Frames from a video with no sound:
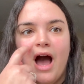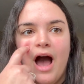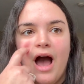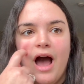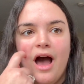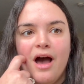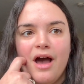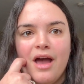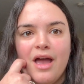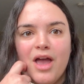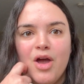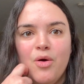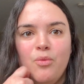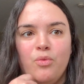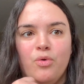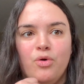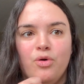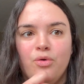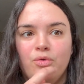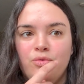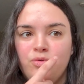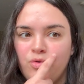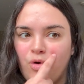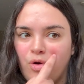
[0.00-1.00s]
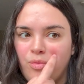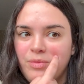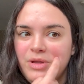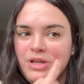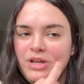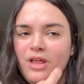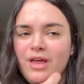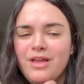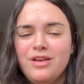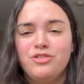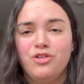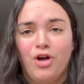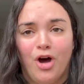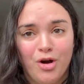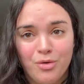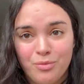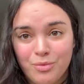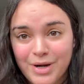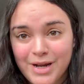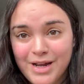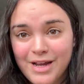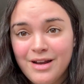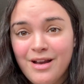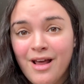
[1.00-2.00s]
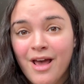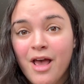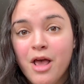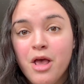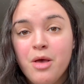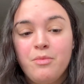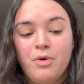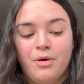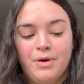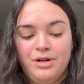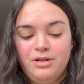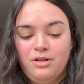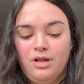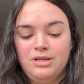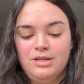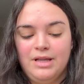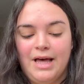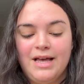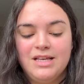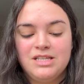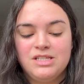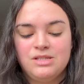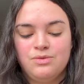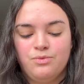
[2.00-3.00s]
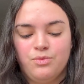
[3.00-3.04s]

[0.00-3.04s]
I will normally not read, but read a lot less.